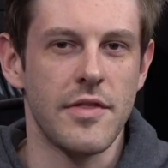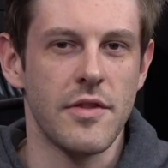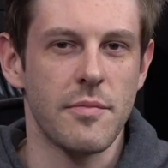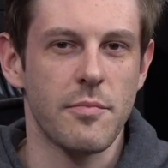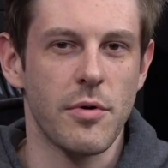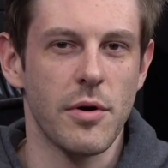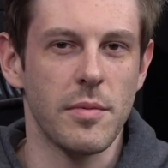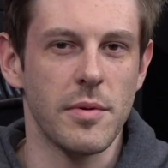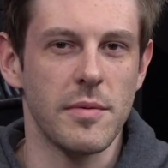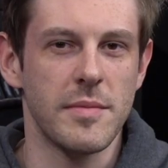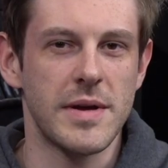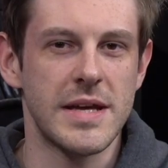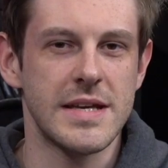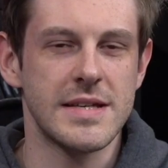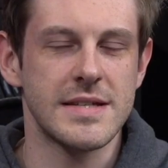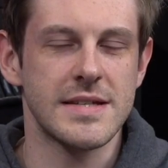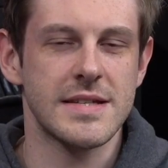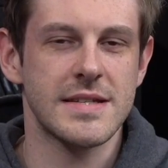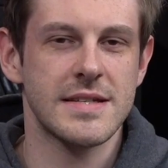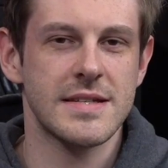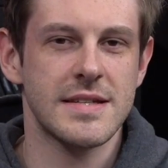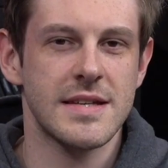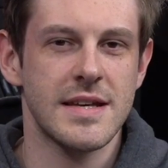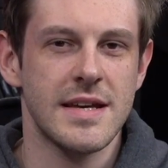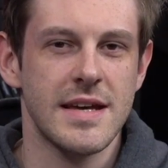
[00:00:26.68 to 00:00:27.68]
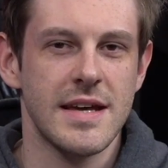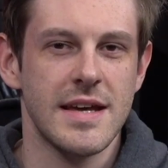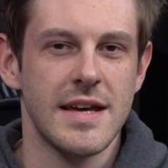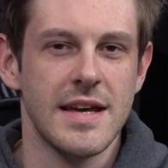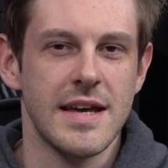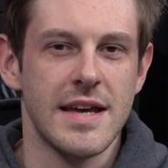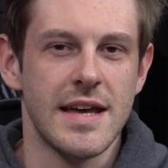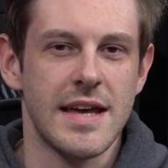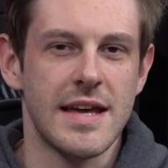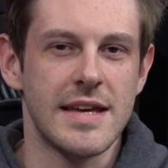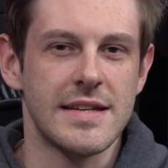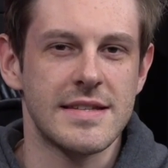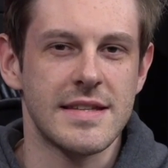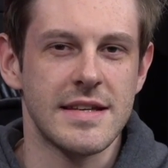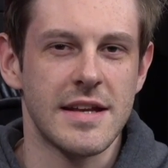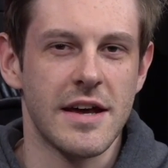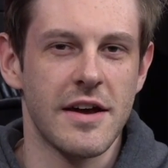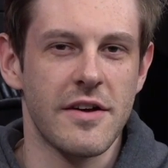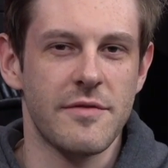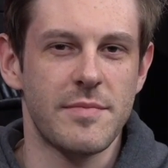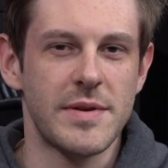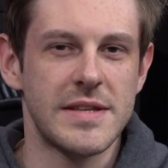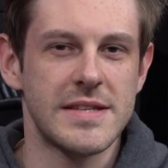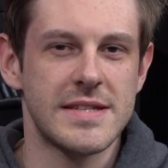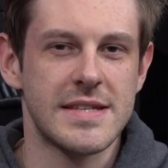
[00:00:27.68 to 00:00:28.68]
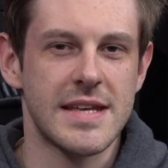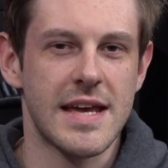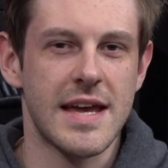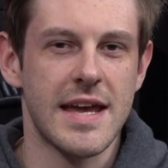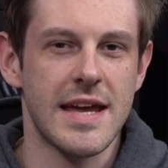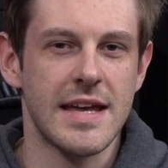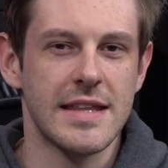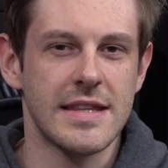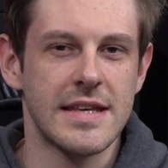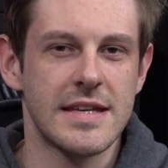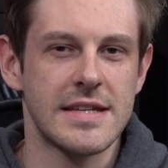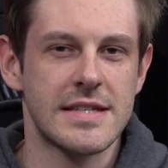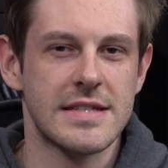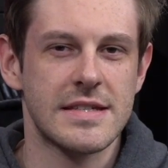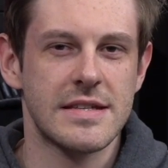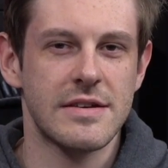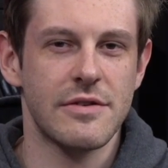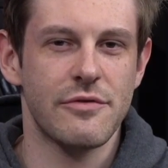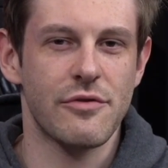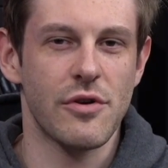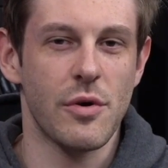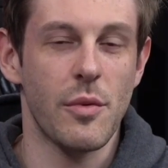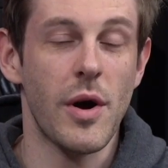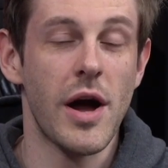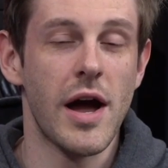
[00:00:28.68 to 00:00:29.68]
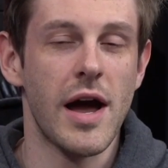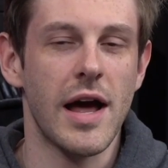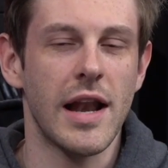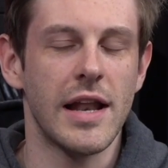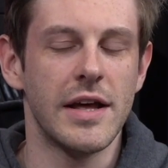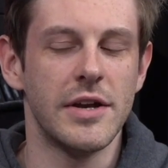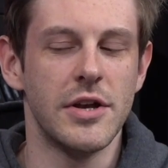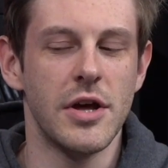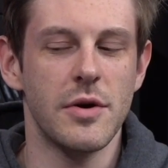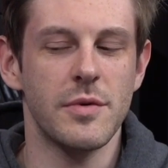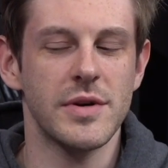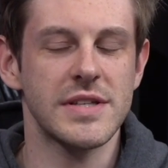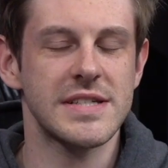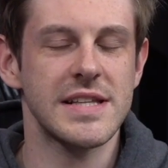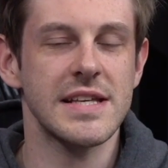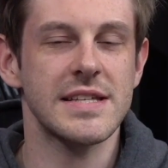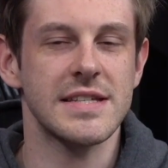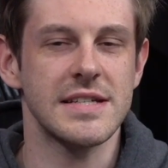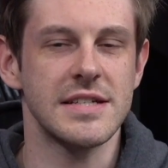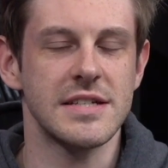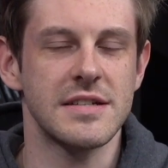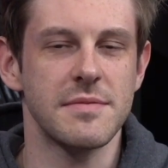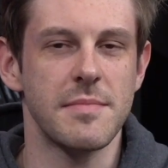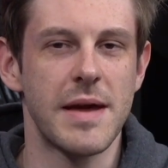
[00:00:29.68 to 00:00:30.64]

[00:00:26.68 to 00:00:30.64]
the problem is that I've been saying this for a while and no one's listened to